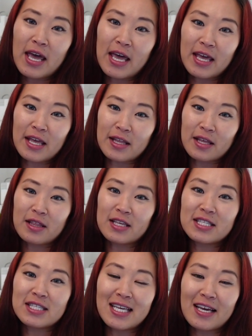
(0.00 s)
in the
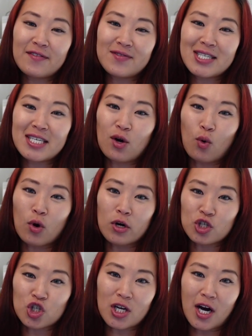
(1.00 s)
safety
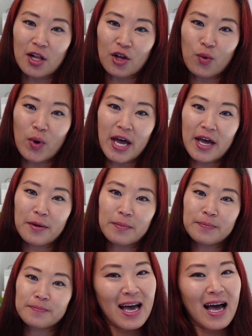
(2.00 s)
orange colorway.
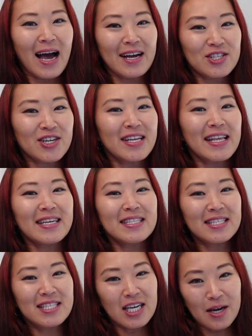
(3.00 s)
I took a nice
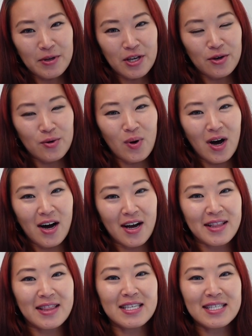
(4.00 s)
W
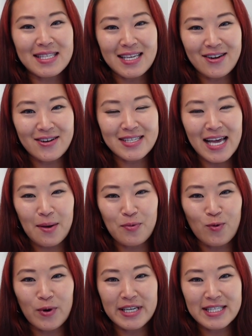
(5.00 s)
on the sneakers app
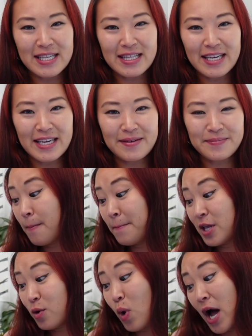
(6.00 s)
recently.
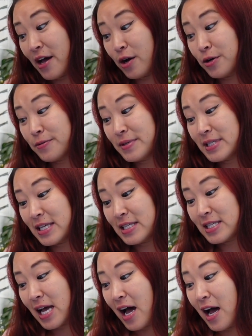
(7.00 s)
Been a while
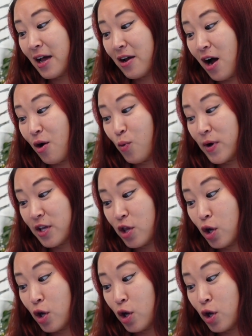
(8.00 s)
since I got one of